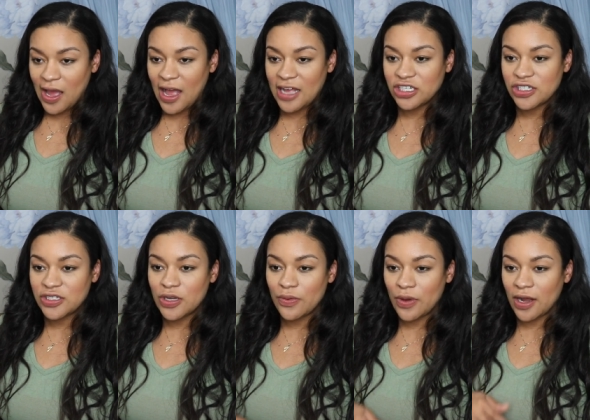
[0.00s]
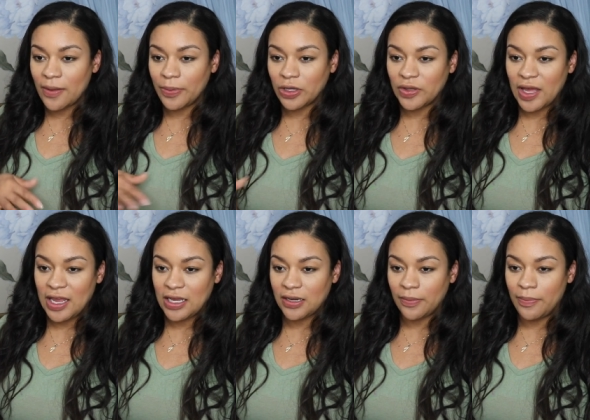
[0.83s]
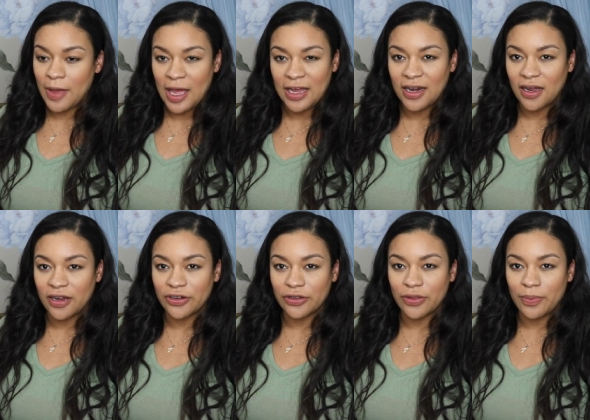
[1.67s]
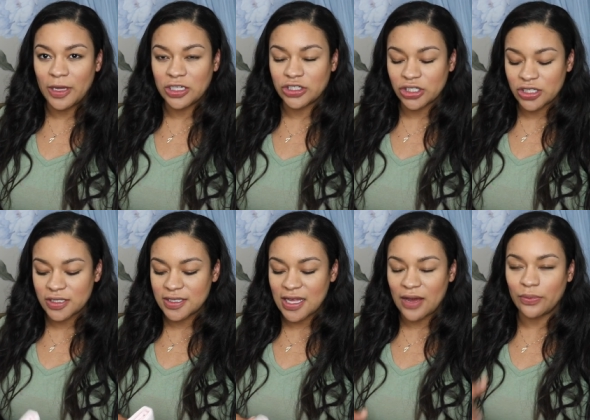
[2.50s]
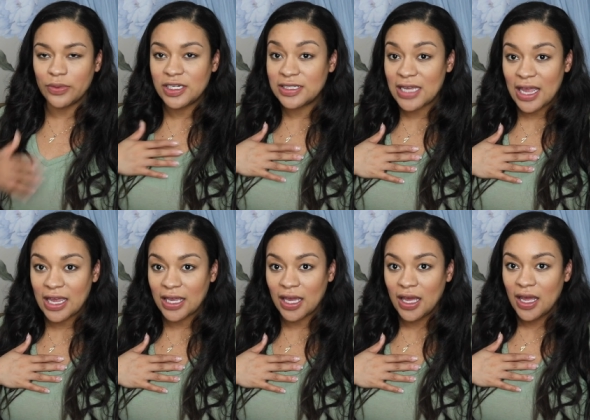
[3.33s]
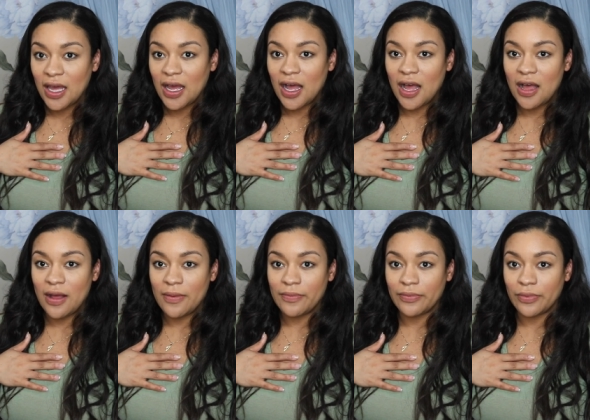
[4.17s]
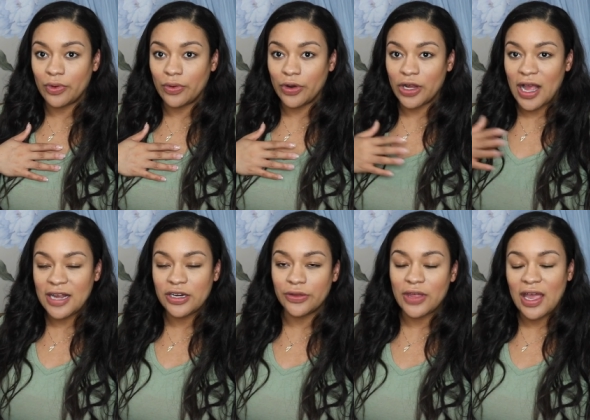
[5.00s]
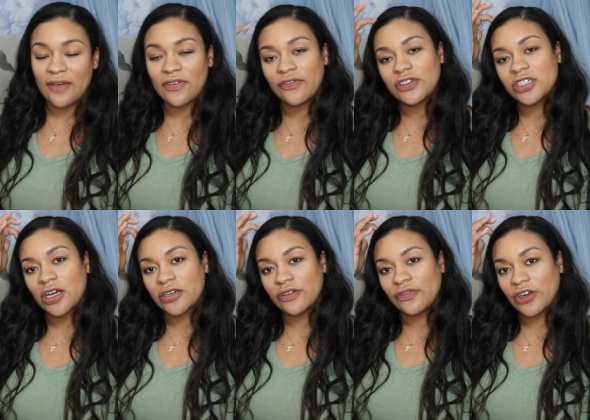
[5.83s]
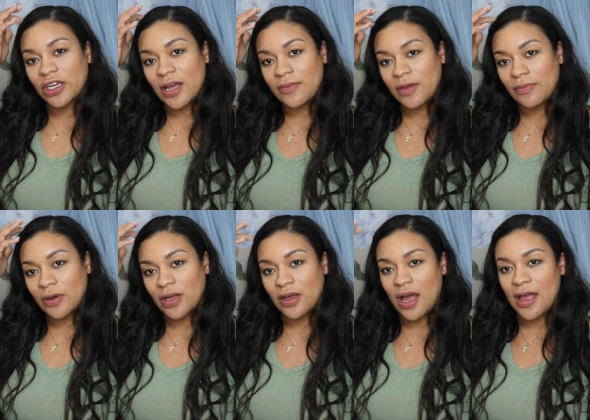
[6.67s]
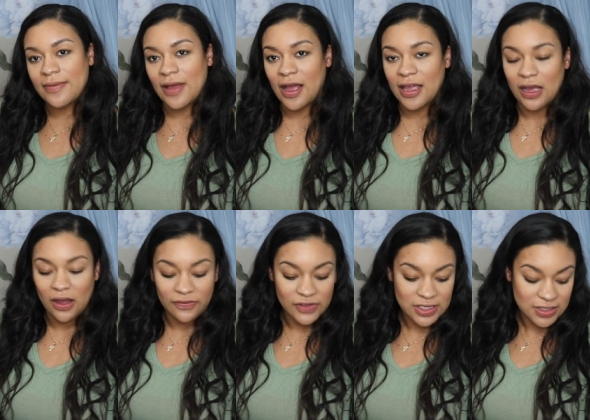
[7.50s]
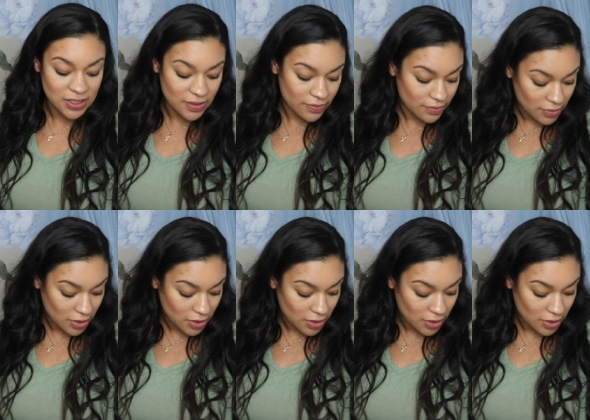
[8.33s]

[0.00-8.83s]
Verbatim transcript: I just don't want plain bed under the pictures that we take. Um, or I know they have a photographer come in, but I, I obviously am,